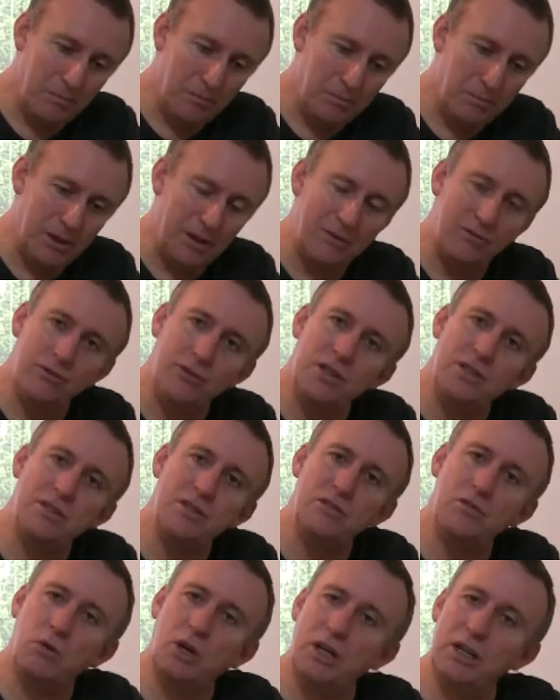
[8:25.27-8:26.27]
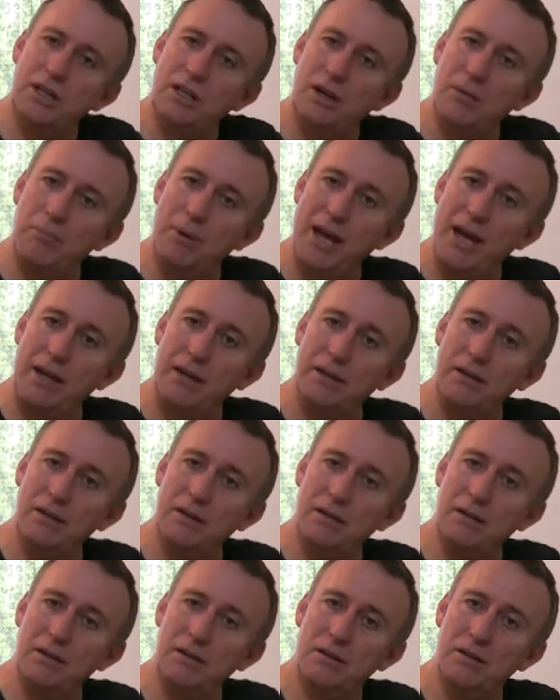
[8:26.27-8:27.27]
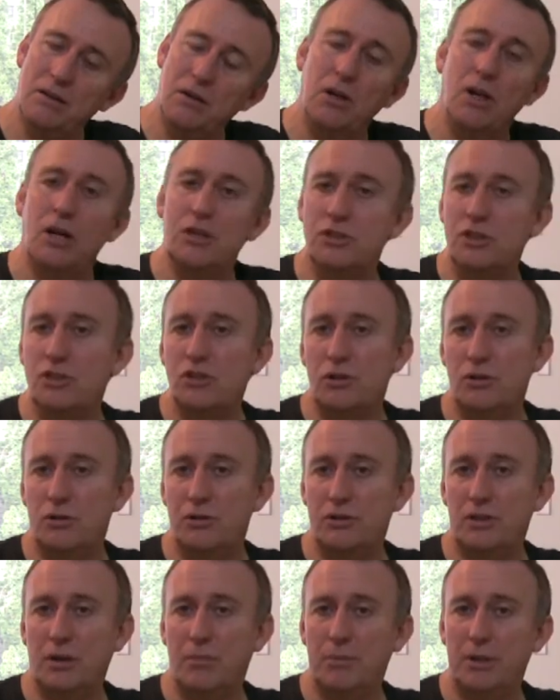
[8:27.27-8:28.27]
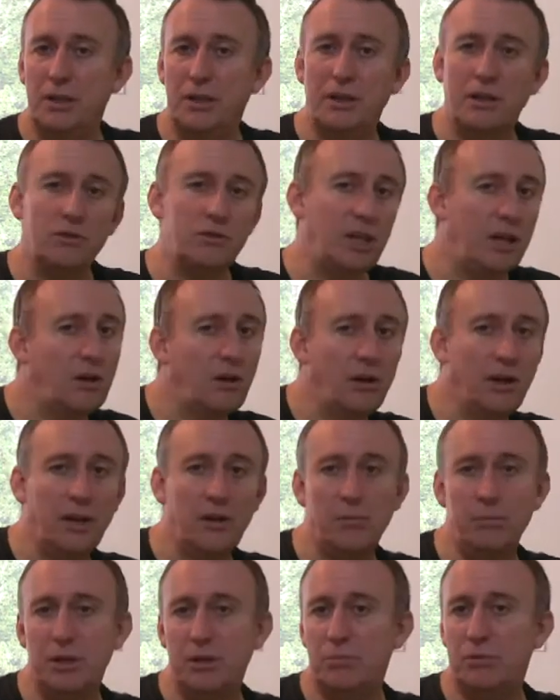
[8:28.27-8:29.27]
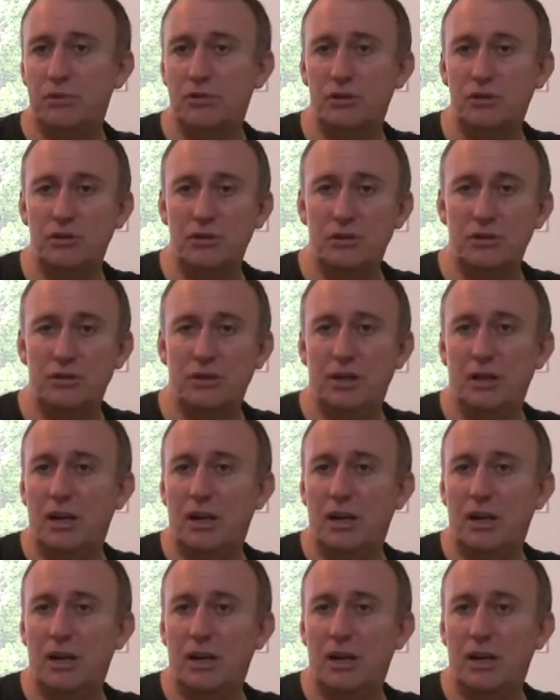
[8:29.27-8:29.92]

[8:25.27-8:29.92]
But for instance, working in a bank or a large insurance company, they'll take on other people's